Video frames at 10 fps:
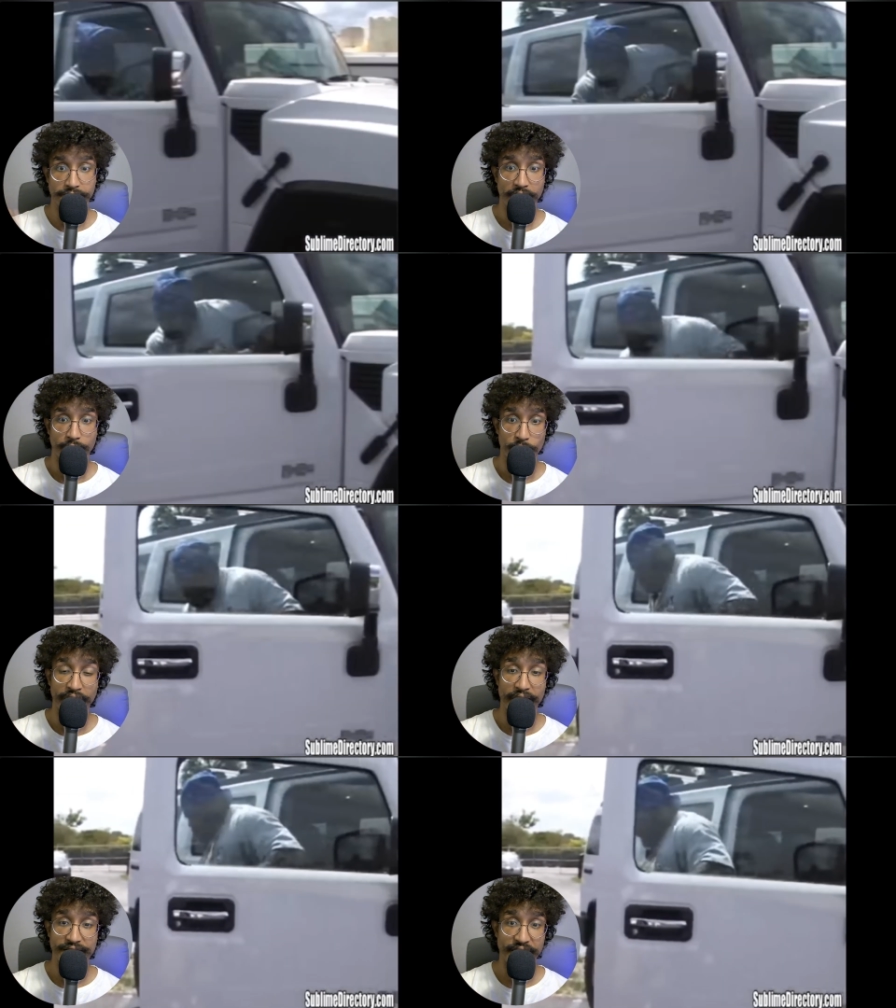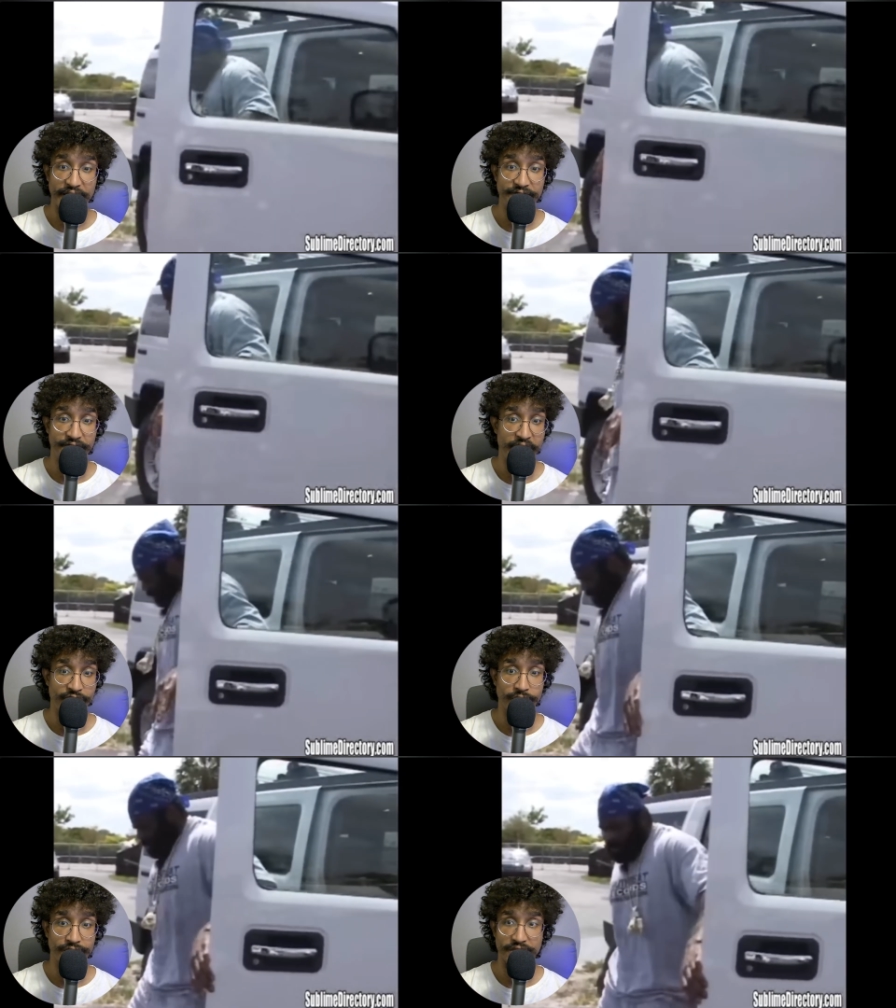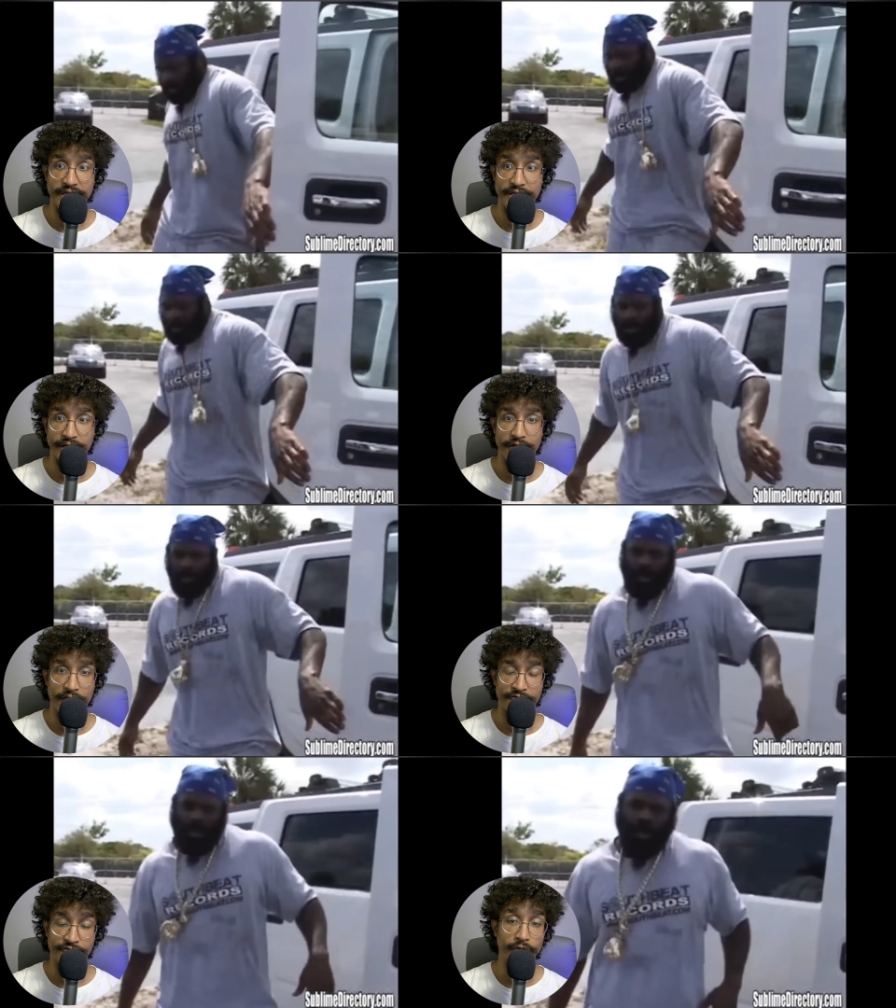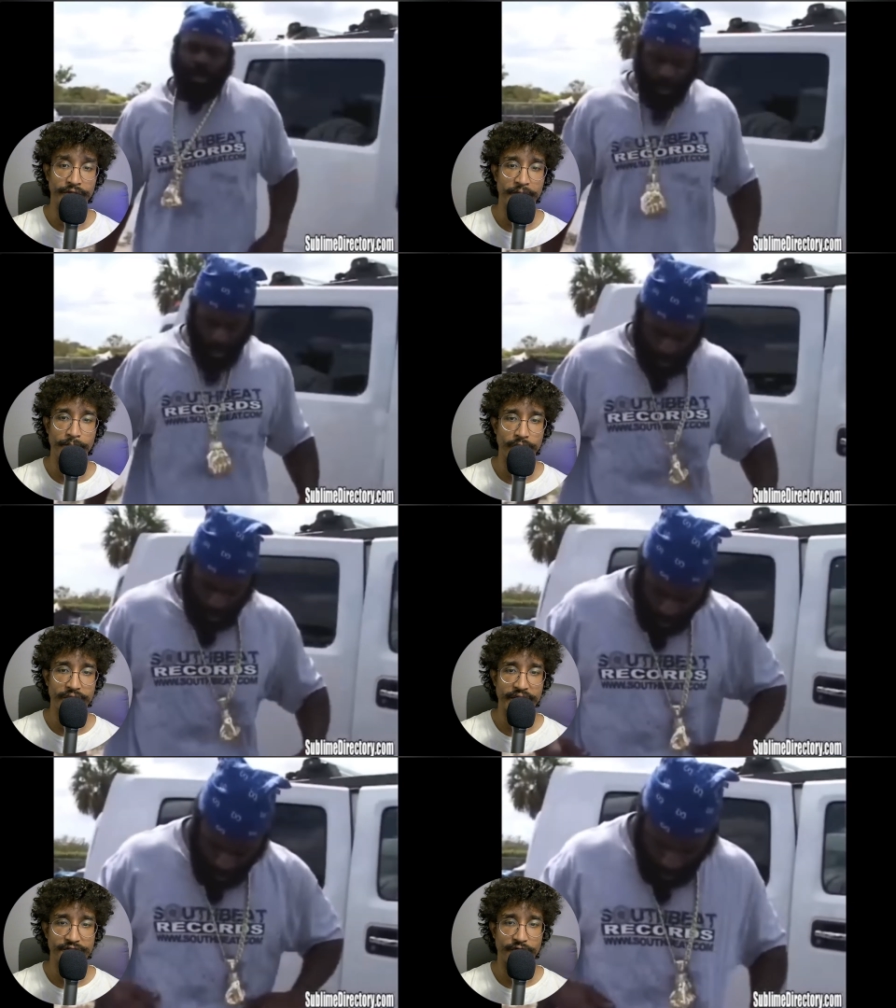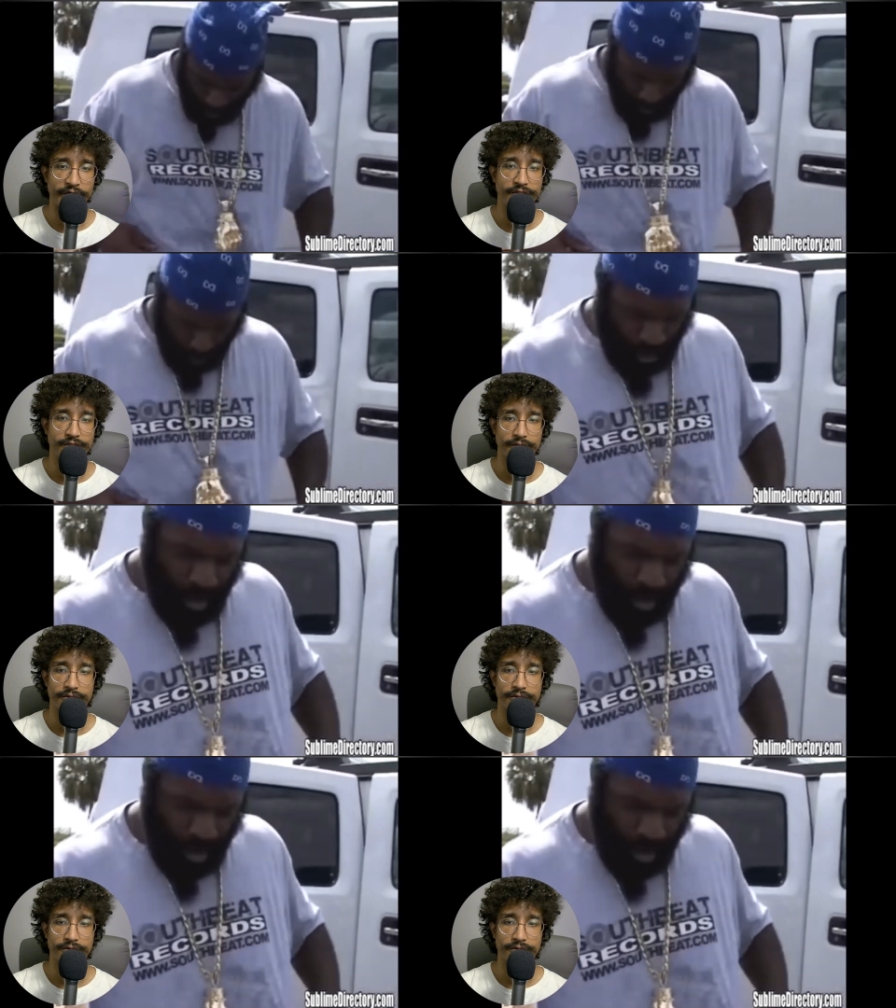realized that I'd never seen a, a, full Kimbo Slice fight, so